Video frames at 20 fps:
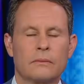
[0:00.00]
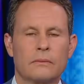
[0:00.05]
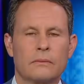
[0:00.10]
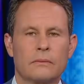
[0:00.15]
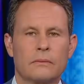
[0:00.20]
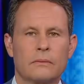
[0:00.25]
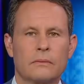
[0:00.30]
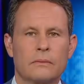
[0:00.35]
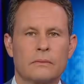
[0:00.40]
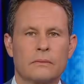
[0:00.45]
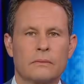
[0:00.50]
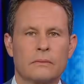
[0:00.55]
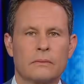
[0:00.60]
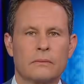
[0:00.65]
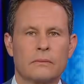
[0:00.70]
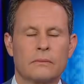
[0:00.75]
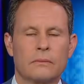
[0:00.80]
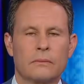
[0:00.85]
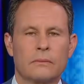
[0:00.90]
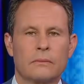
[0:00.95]

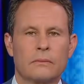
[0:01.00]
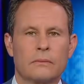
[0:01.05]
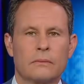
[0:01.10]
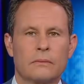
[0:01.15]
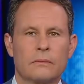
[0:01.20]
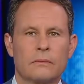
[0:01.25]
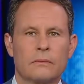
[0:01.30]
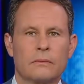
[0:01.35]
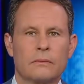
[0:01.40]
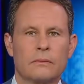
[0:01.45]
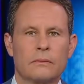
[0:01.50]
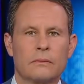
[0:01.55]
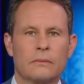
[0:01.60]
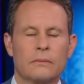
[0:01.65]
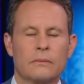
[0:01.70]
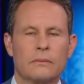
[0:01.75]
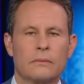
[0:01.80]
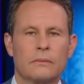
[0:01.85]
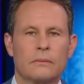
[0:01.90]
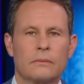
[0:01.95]

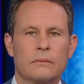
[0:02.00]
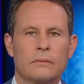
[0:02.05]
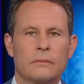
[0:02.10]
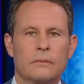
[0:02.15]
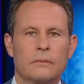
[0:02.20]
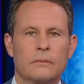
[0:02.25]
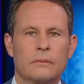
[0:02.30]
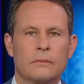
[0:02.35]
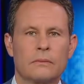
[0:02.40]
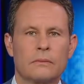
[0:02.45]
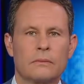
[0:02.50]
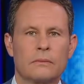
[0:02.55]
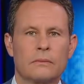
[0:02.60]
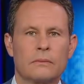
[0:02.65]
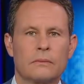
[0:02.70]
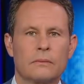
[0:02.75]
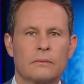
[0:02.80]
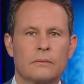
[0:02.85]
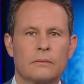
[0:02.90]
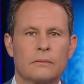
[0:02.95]

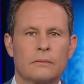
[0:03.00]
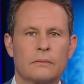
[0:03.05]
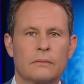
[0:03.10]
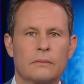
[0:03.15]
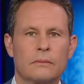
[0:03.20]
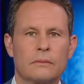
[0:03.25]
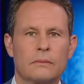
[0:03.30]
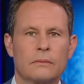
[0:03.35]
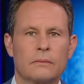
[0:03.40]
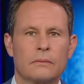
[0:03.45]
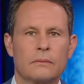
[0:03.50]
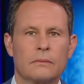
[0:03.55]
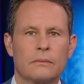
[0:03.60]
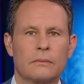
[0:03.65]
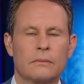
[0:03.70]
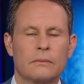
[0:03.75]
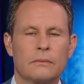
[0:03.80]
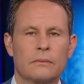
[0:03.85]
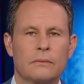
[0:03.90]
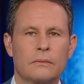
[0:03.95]

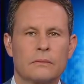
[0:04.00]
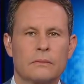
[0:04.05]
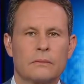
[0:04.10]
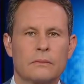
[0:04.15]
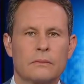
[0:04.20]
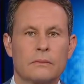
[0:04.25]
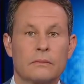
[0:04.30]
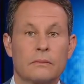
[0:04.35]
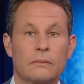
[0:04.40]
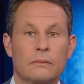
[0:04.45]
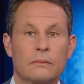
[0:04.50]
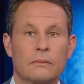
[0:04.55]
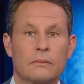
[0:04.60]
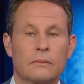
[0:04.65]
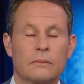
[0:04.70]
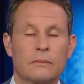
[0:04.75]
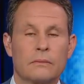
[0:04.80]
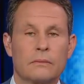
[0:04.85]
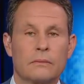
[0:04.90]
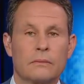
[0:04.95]

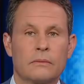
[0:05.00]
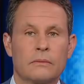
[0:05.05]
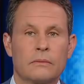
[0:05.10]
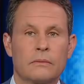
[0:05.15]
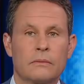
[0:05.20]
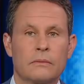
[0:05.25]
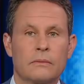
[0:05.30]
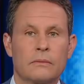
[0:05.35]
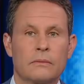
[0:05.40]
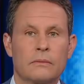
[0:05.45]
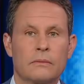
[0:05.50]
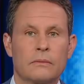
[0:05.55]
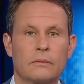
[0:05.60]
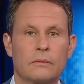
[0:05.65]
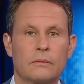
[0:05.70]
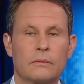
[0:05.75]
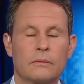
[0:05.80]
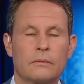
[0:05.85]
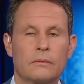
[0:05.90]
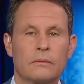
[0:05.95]

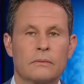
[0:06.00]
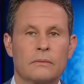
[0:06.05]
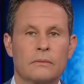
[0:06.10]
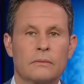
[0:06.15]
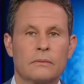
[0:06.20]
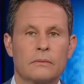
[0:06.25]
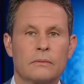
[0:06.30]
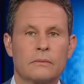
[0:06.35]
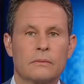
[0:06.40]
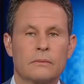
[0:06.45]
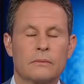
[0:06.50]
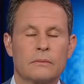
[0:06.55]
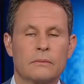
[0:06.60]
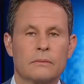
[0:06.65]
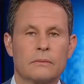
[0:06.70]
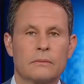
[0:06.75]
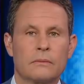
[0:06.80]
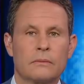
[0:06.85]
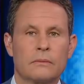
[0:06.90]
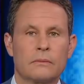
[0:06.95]

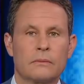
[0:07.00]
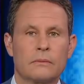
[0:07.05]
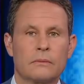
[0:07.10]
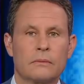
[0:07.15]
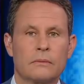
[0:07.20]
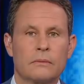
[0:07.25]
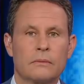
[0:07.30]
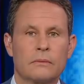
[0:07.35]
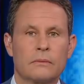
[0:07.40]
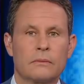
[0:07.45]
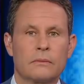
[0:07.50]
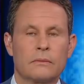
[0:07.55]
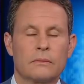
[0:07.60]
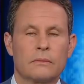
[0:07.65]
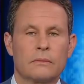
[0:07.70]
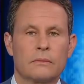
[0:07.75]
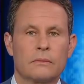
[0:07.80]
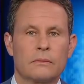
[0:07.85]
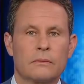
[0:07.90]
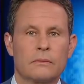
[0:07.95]
The person shown says nothing.